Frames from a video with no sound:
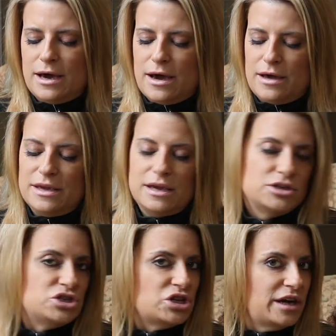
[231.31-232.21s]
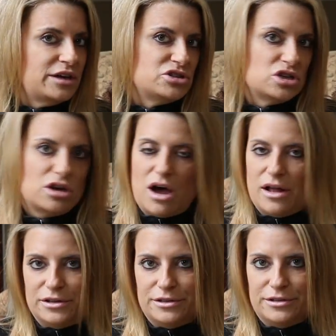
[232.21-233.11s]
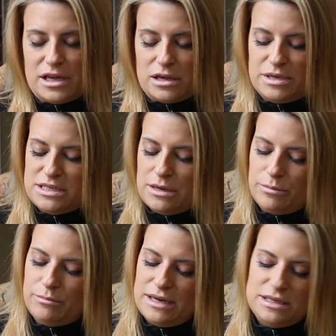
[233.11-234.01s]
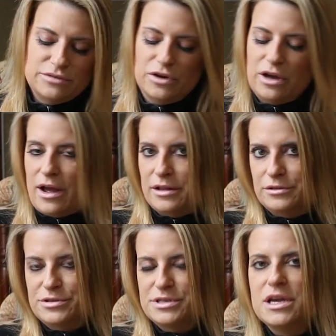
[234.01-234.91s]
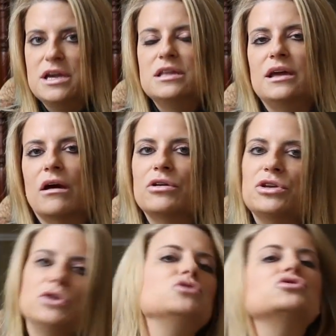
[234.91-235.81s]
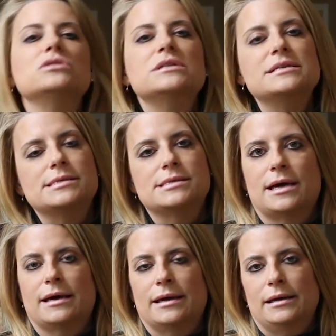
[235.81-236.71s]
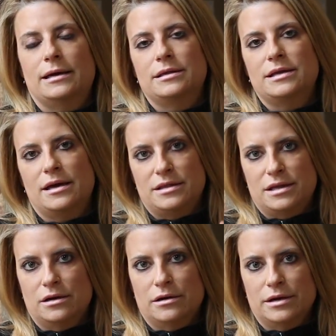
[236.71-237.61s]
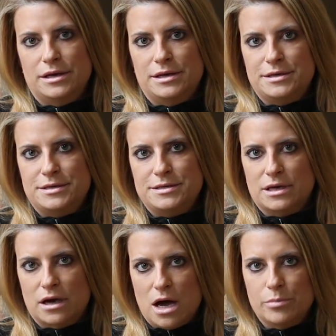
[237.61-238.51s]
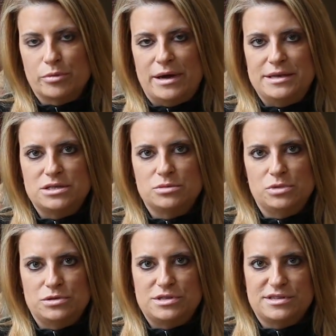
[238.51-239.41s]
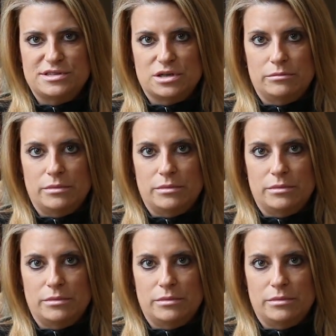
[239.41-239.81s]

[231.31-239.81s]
They can change in color. They can be many different colors. They are usually a sign that there is a compromised immune system.